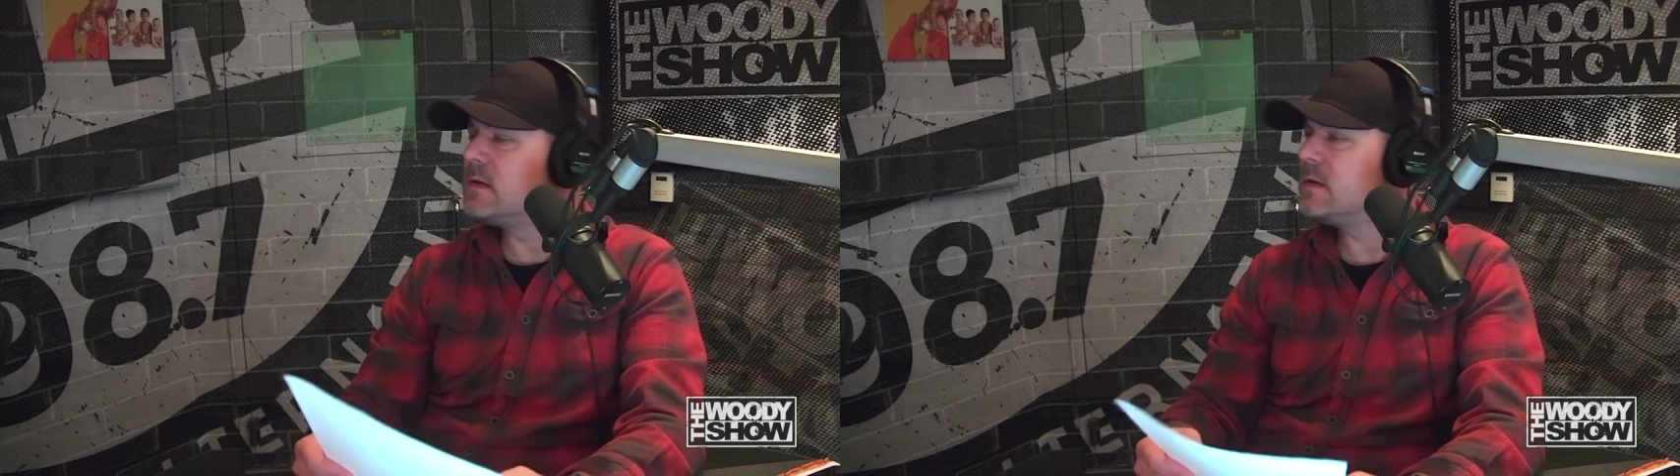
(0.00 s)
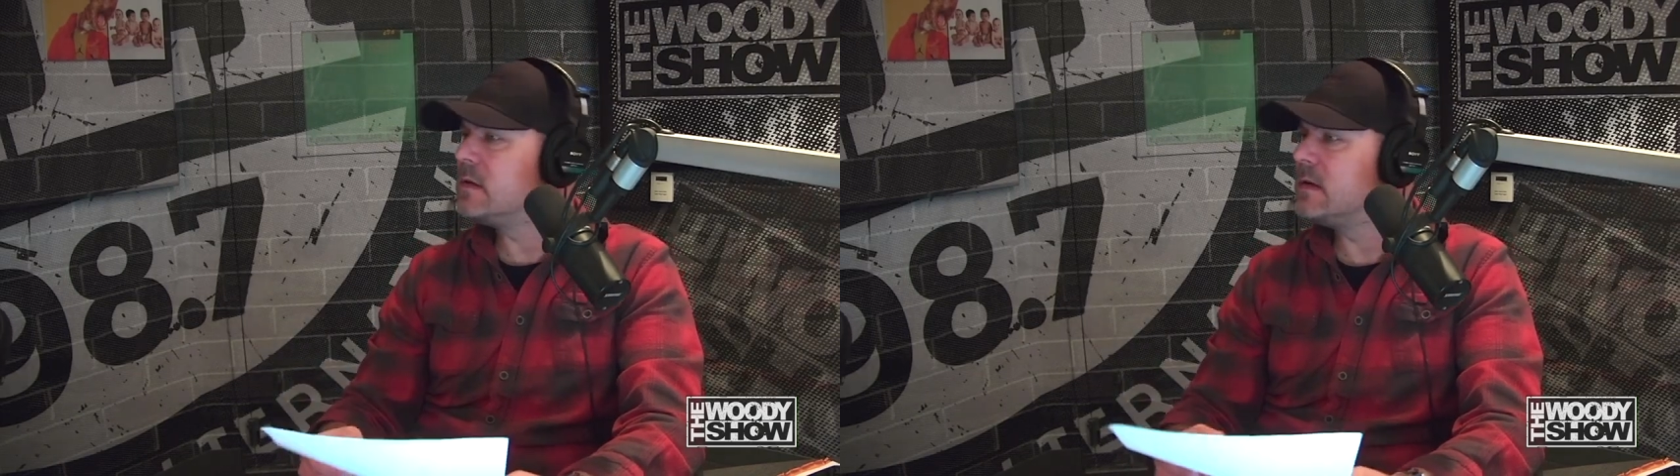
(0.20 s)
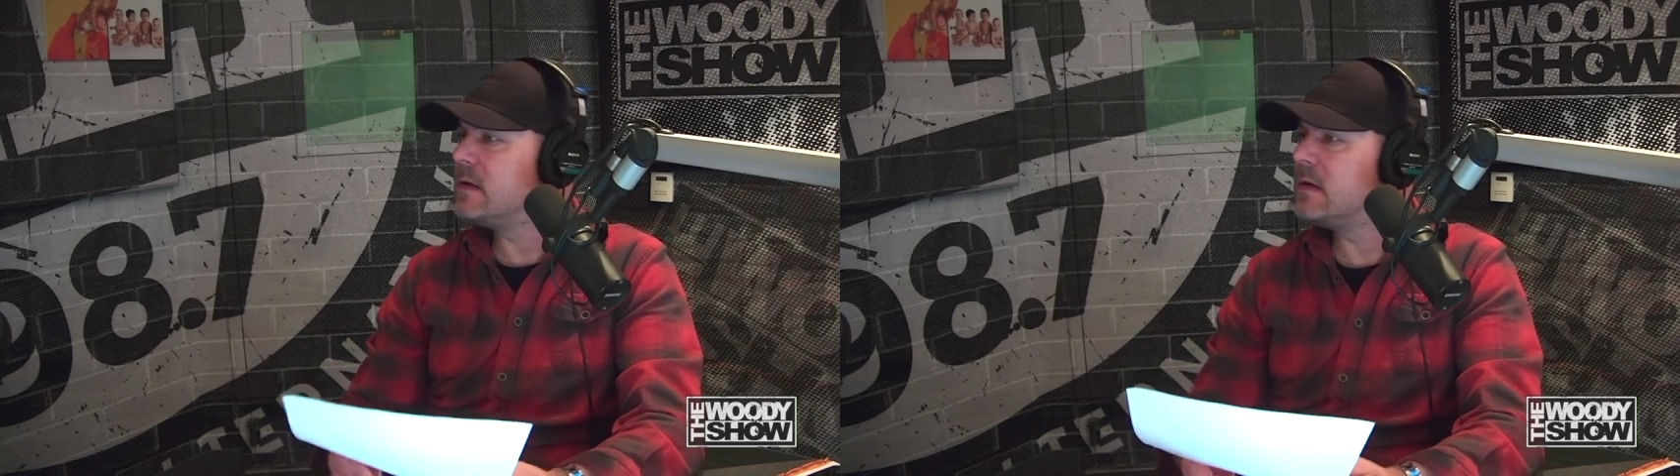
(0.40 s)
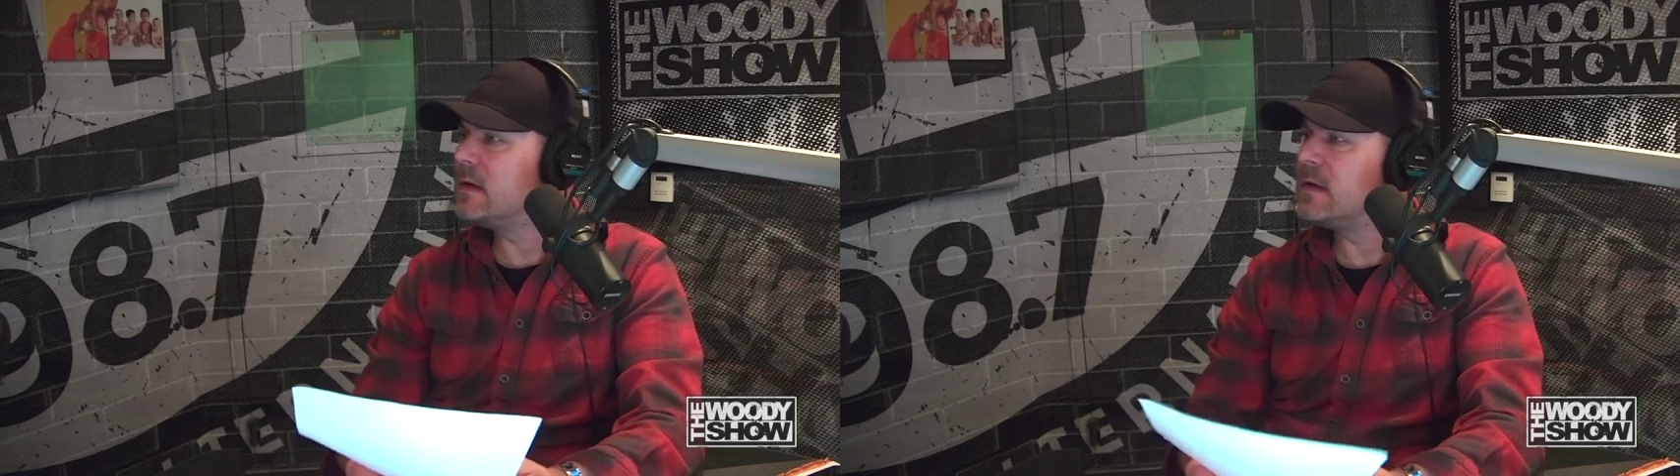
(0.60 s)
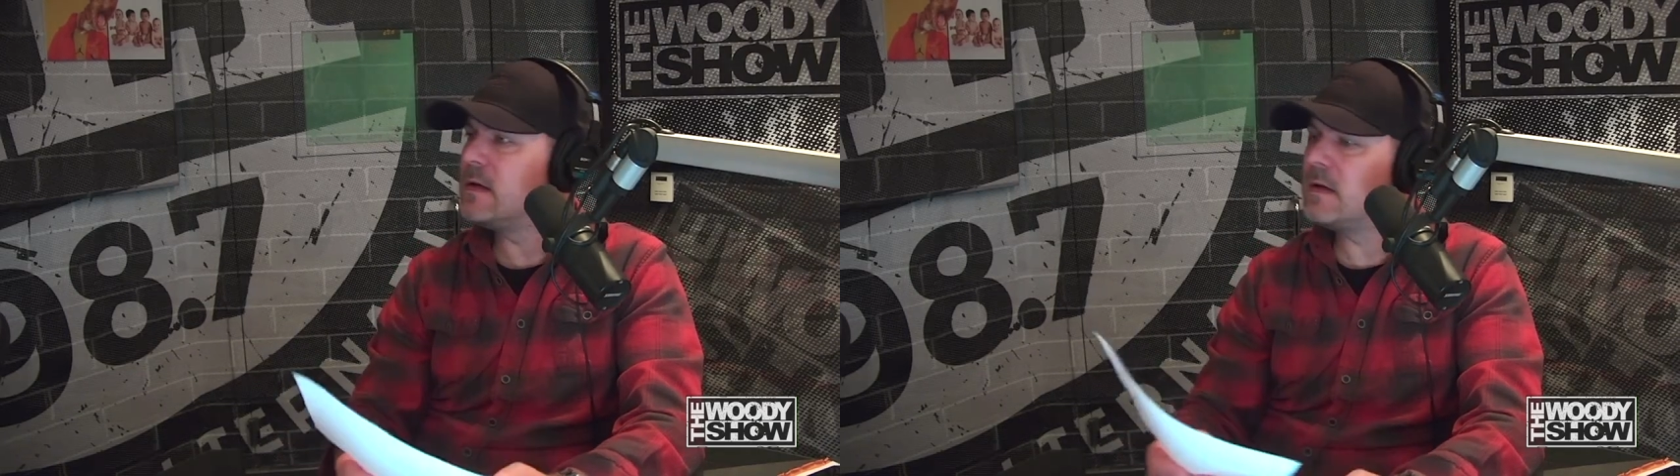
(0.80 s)
All right,
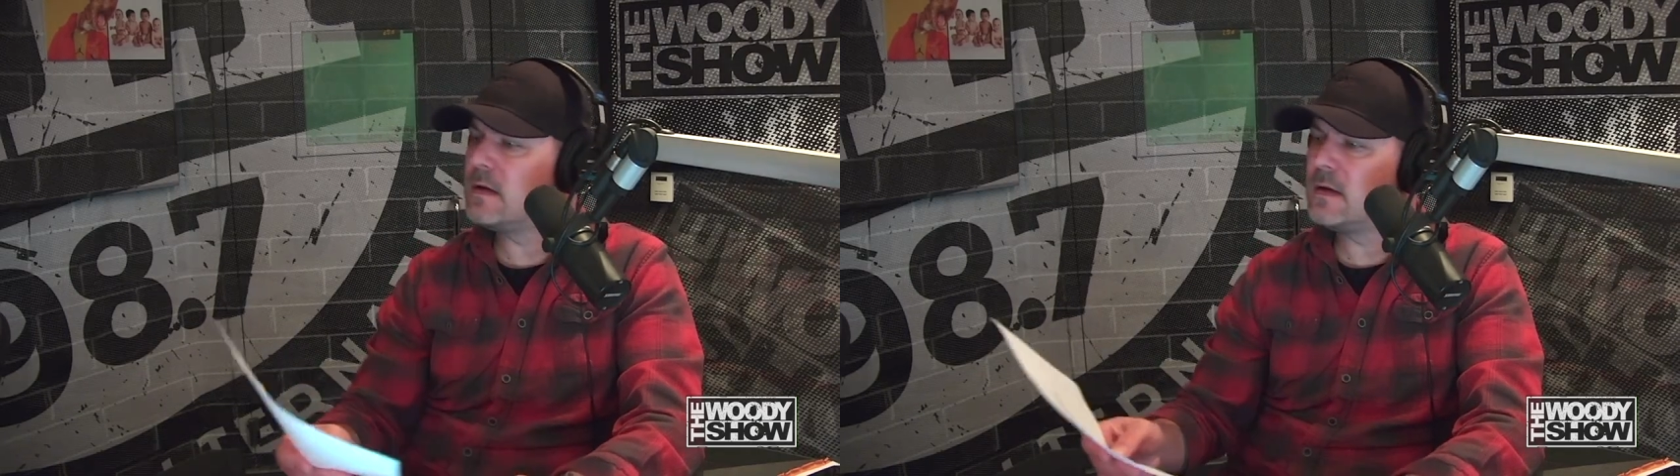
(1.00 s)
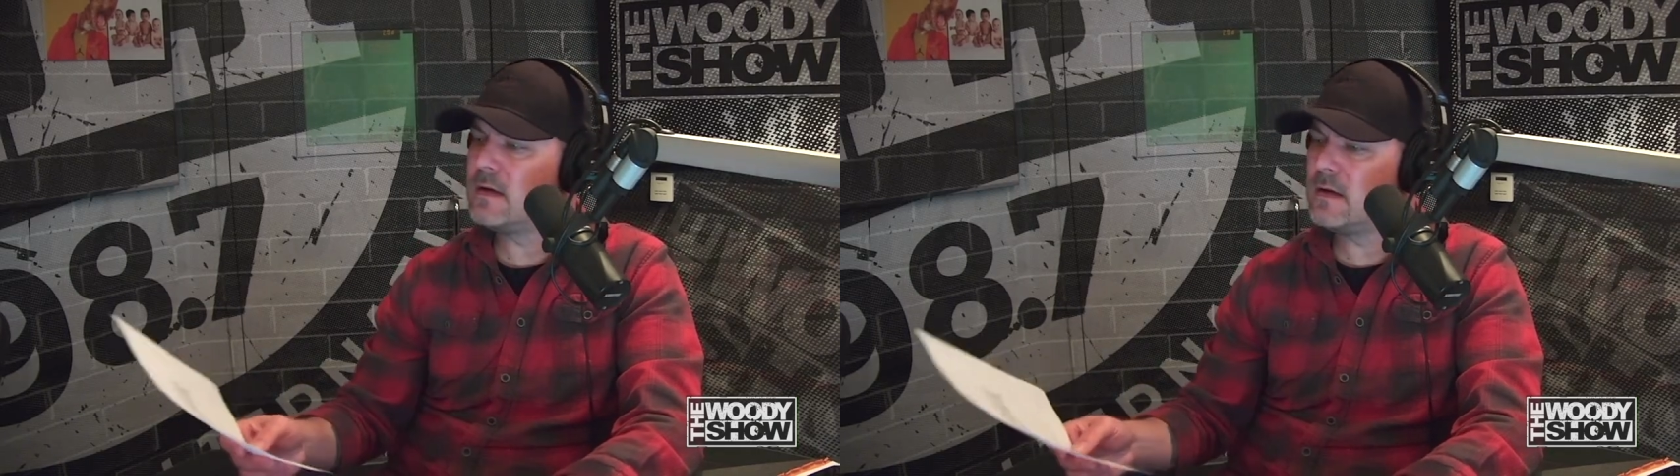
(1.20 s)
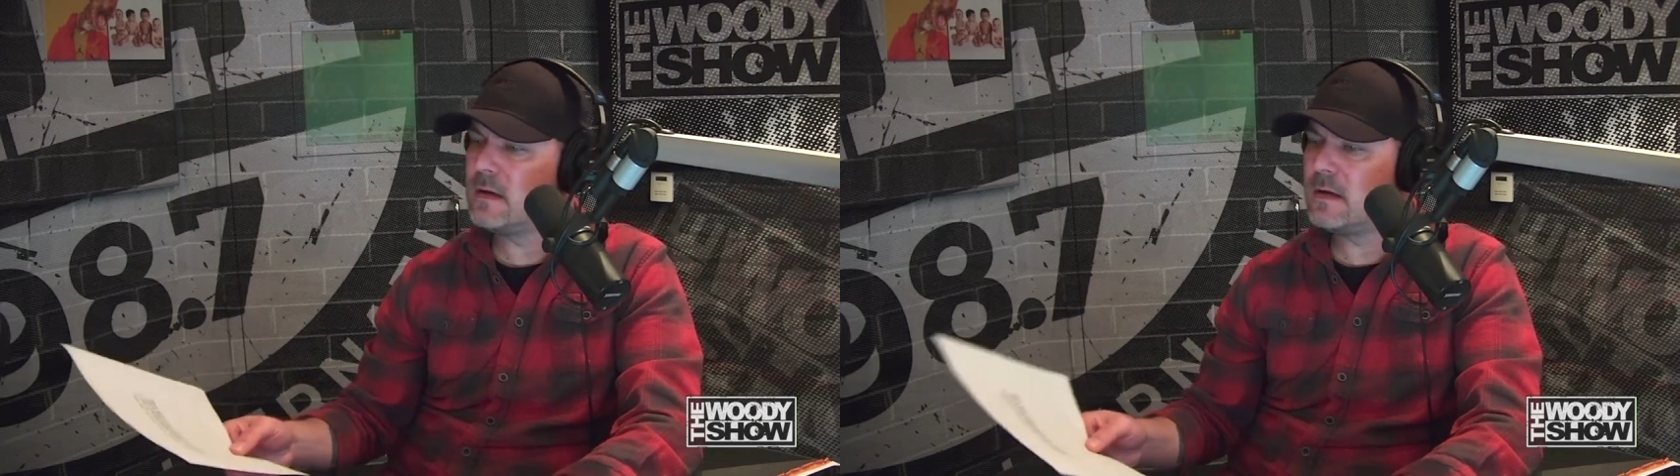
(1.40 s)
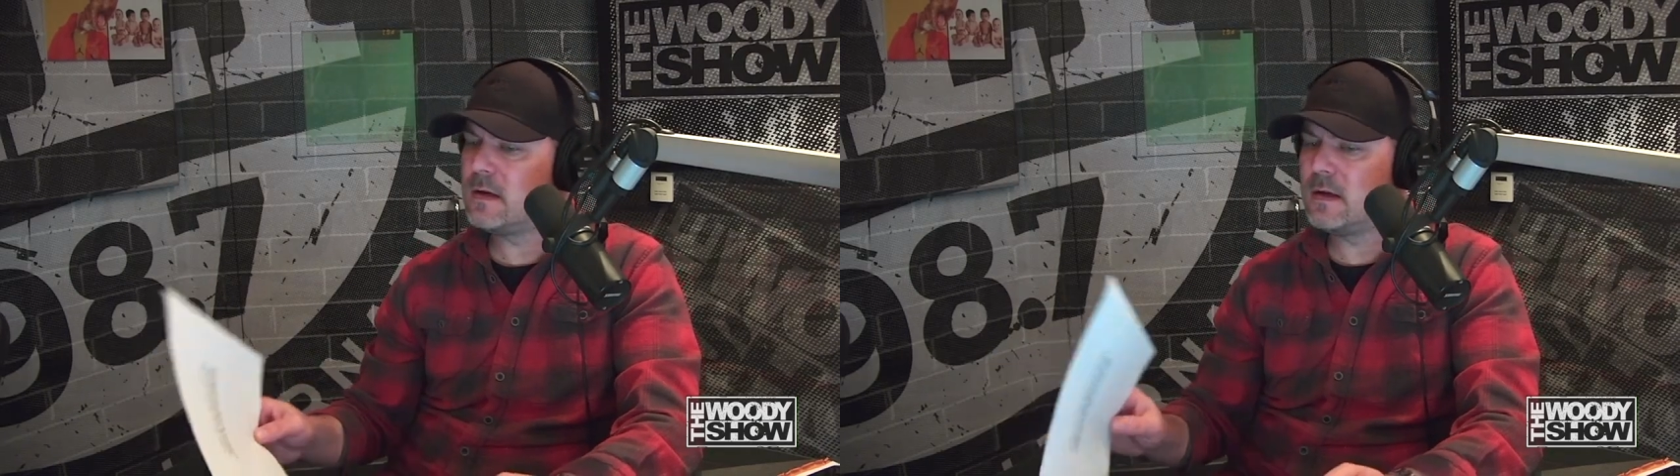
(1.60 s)
Sammy, go ahead and tell Morgan